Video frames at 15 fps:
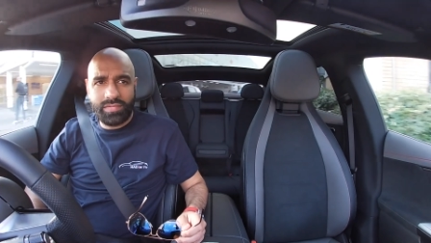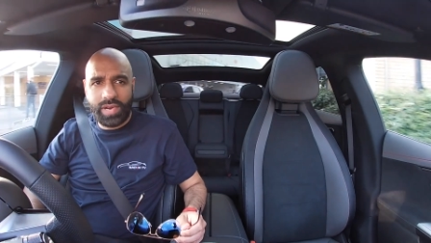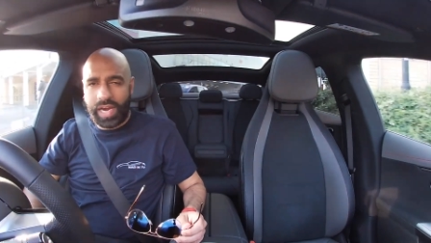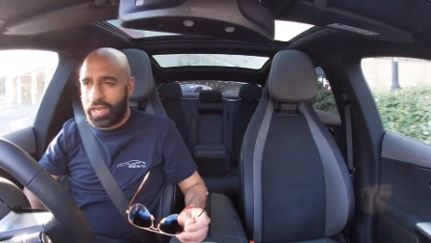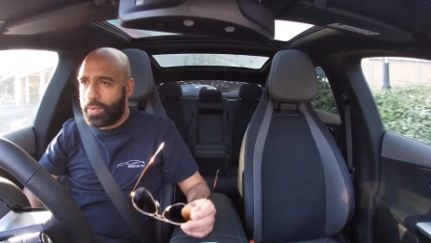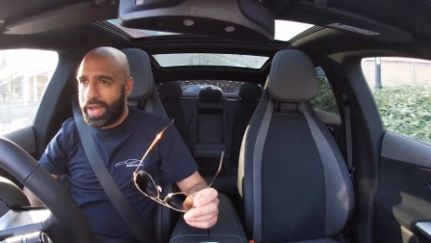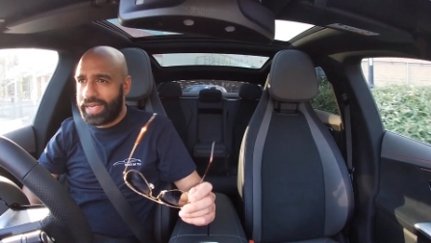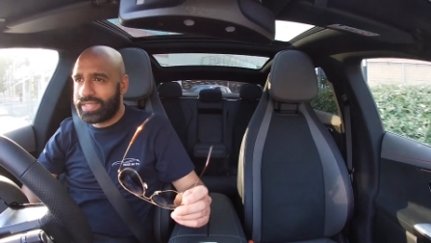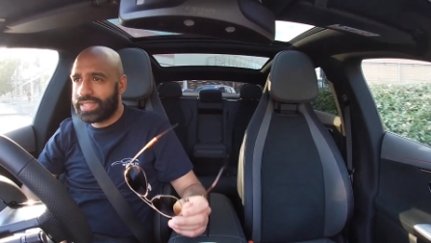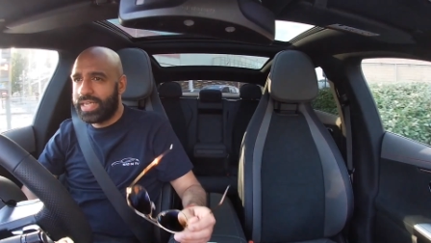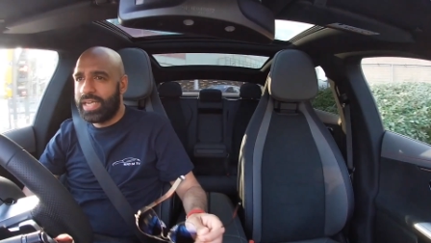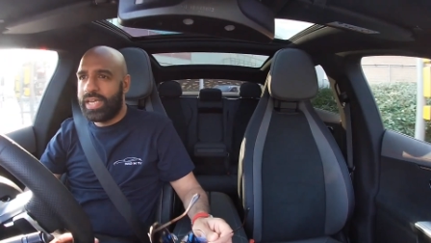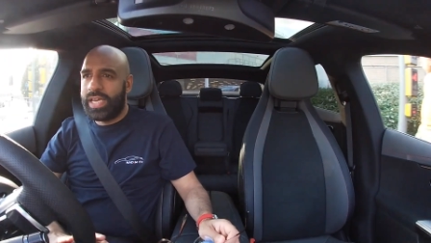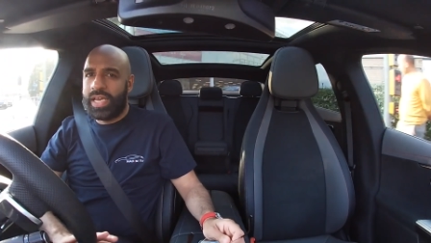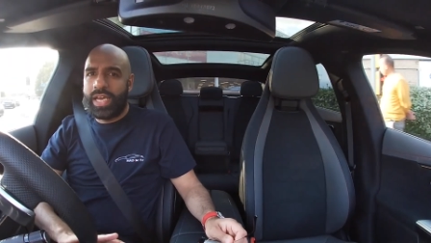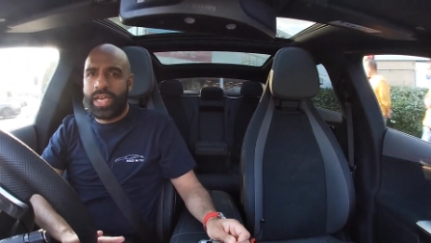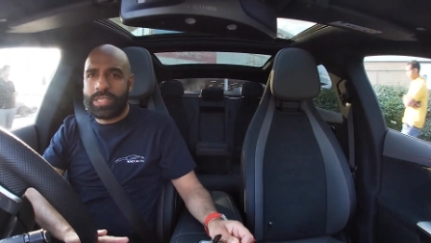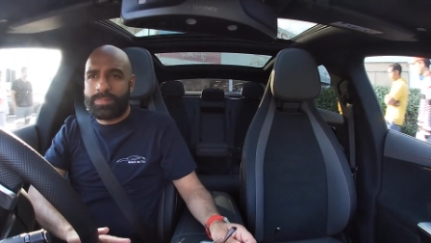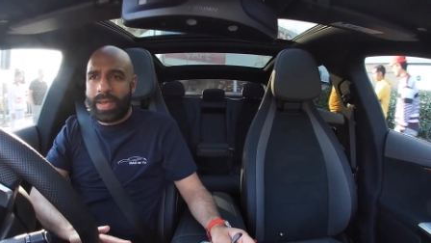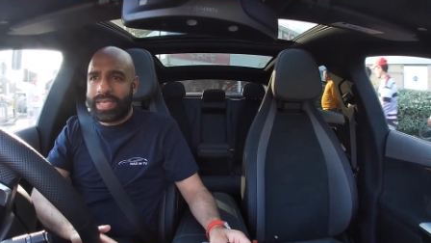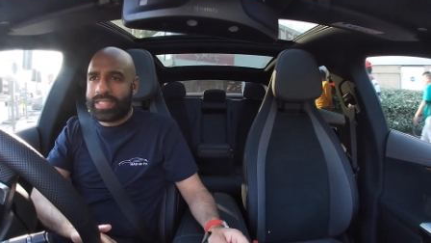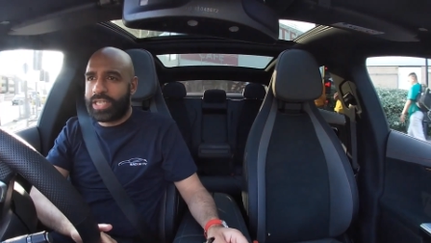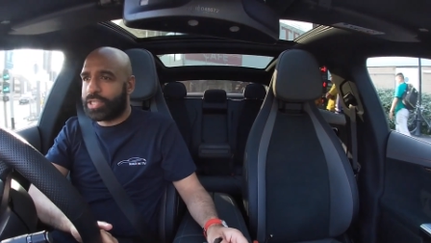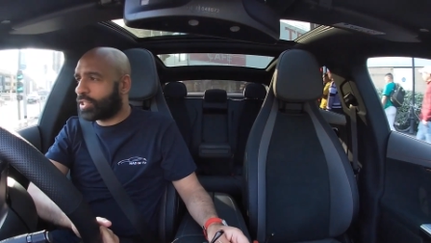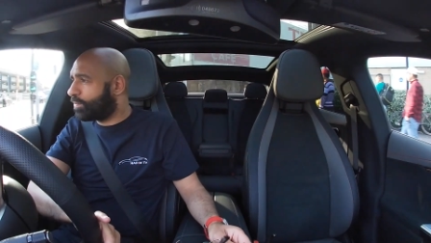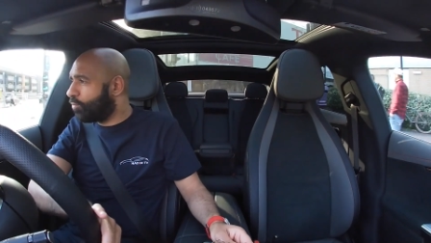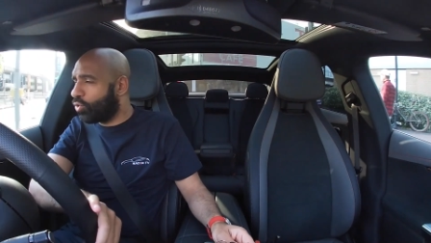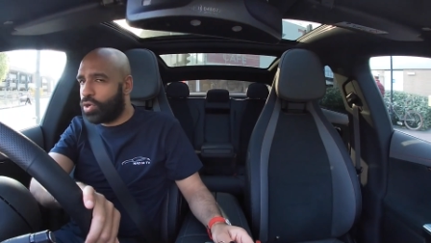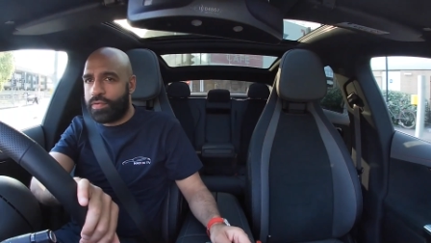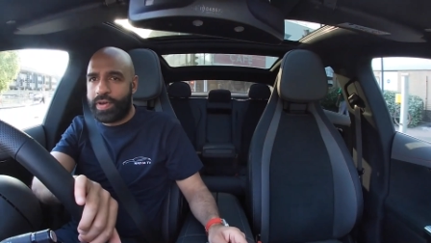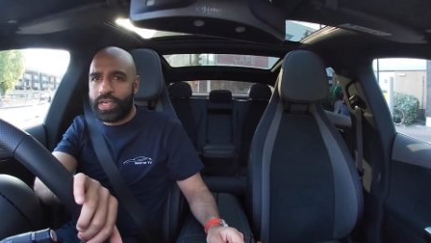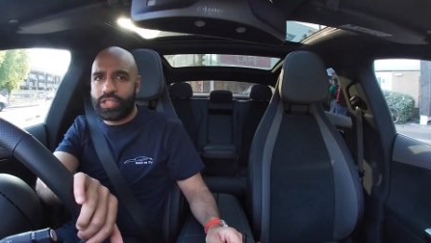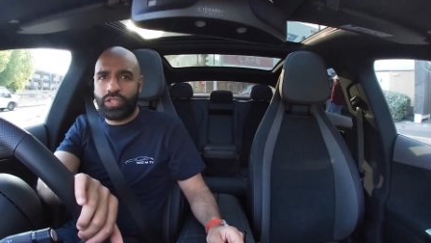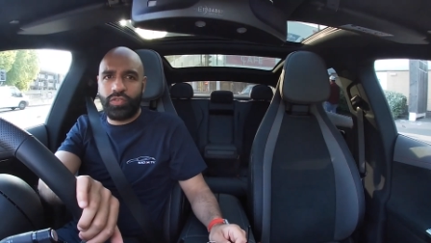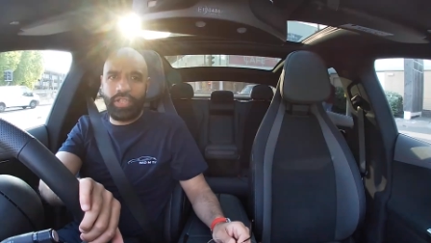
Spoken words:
Anyways, it's basically a smaller version